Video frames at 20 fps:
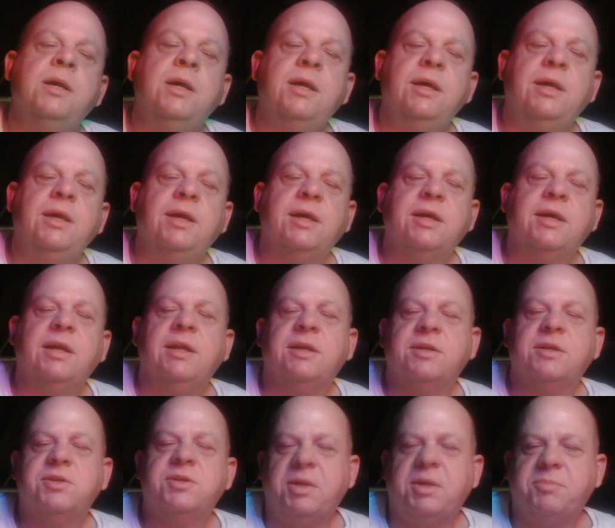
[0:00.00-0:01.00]
it can
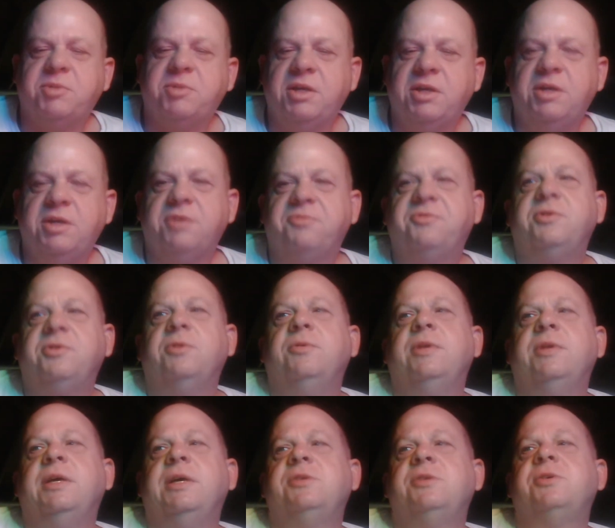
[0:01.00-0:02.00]
accept a gift
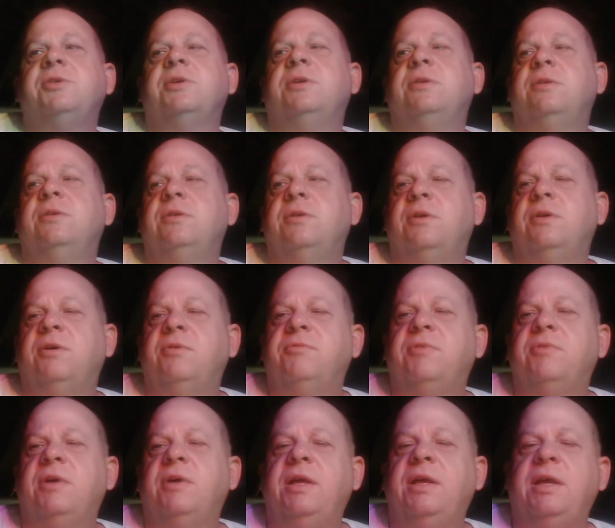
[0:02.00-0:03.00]
donation of
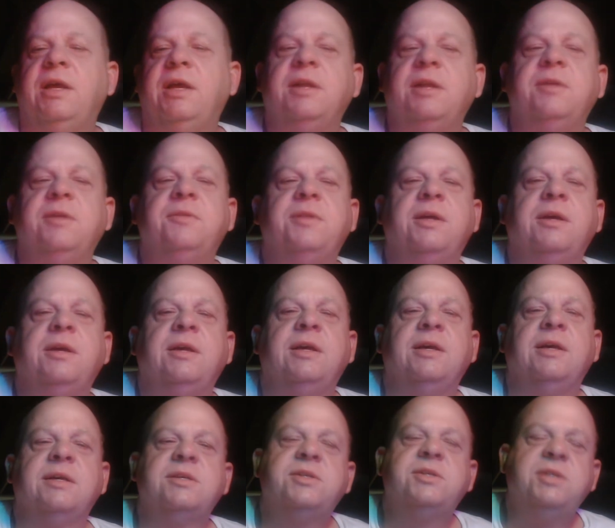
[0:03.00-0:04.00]
anything
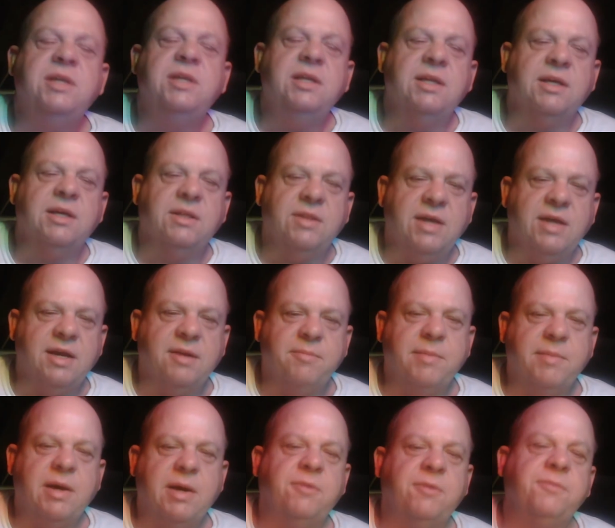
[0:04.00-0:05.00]
exceeding that
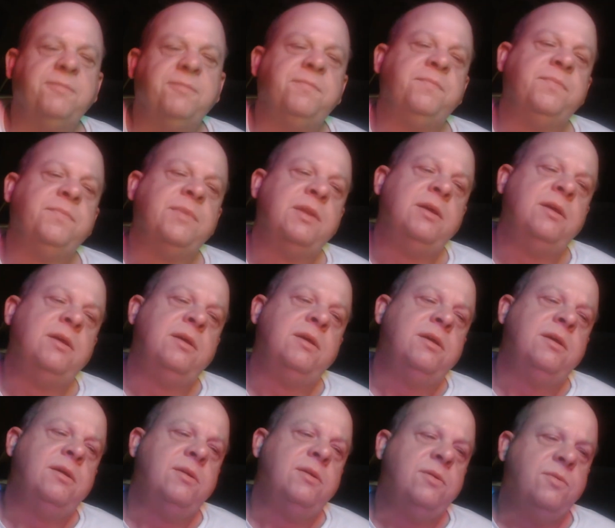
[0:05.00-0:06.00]
amount
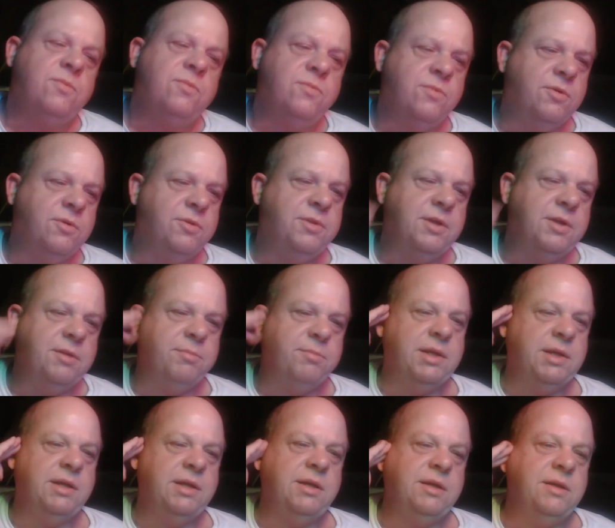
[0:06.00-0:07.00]
will then
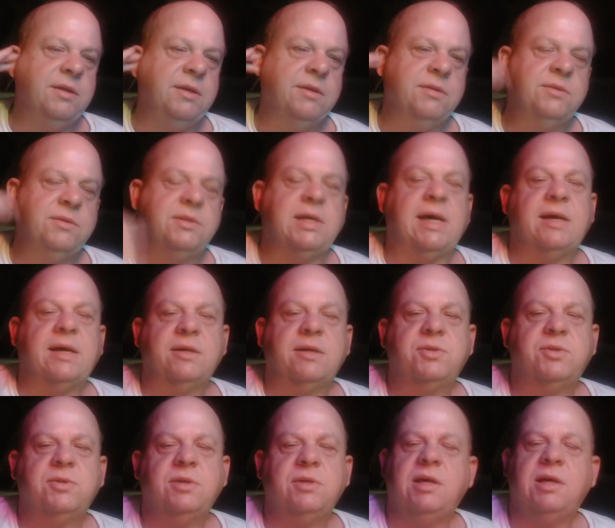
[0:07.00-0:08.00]
be
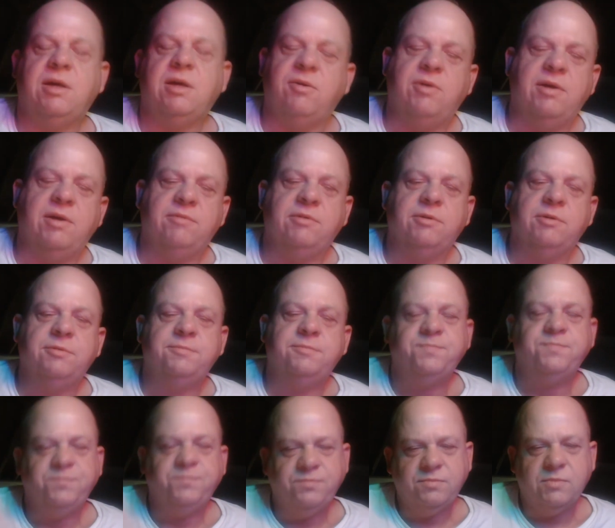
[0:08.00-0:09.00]
taxed. However,
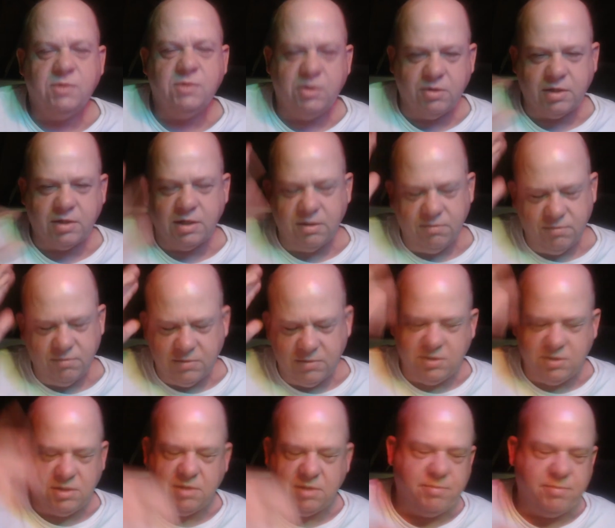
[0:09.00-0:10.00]

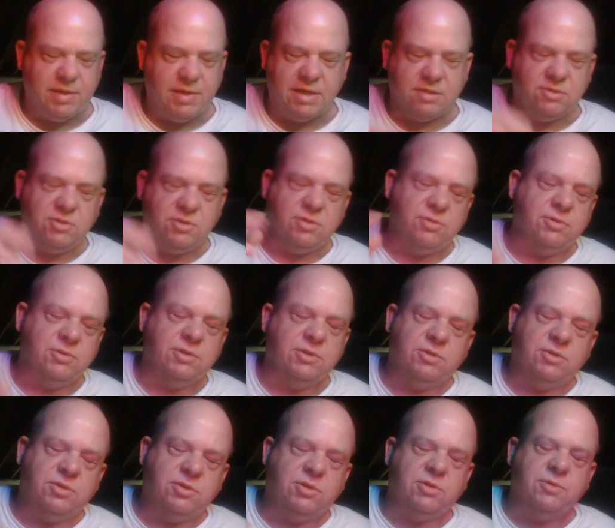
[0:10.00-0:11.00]
let's get back to it.
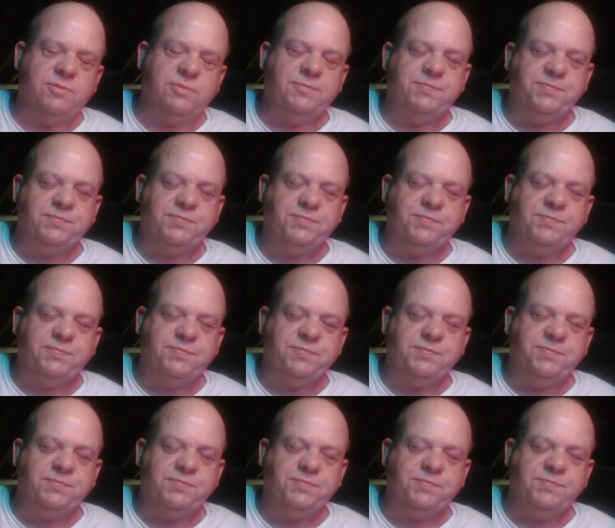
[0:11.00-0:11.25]
So